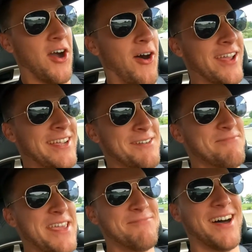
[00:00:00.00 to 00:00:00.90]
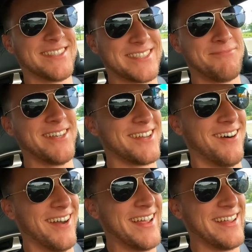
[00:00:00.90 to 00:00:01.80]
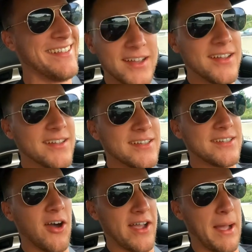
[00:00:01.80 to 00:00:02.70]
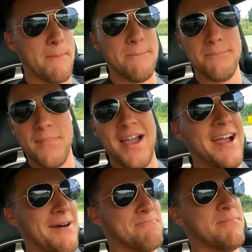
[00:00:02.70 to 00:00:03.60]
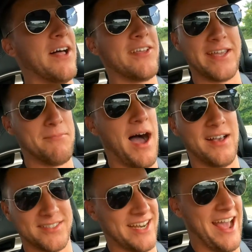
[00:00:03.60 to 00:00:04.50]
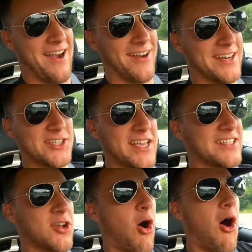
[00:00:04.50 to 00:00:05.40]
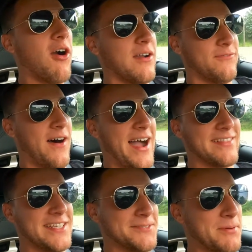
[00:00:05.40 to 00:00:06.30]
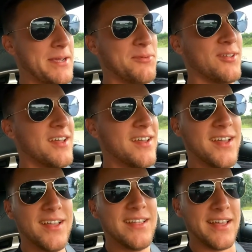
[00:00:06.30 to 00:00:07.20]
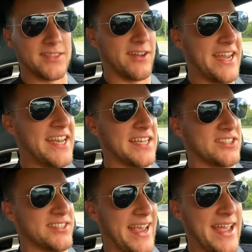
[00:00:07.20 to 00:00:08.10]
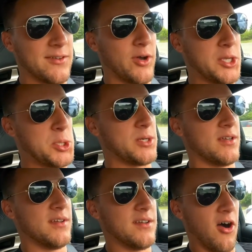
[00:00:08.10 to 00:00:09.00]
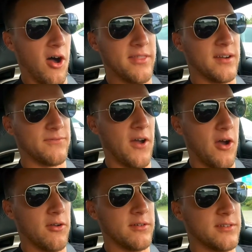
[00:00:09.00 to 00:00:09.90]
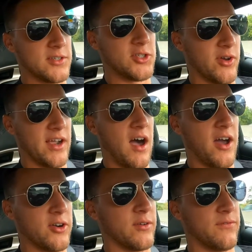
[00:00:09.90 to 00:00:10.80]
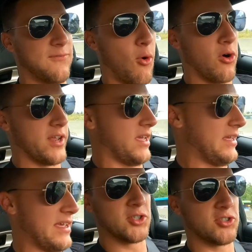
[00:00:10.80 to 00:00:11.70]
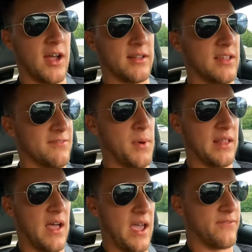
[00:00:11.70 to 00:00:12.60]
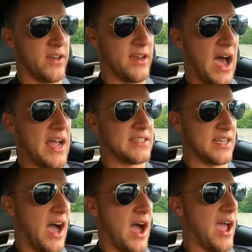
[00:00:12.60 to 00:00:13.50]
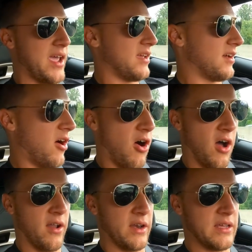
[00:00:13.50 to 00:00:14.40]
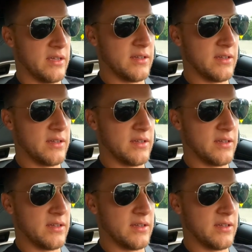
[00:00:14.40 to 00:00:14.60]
going, must have been going going a, a, million miles an hour. It's horrifying. These people, like they're eating a sandwich on their phone doing 140. I'm just trying to live my life and not die on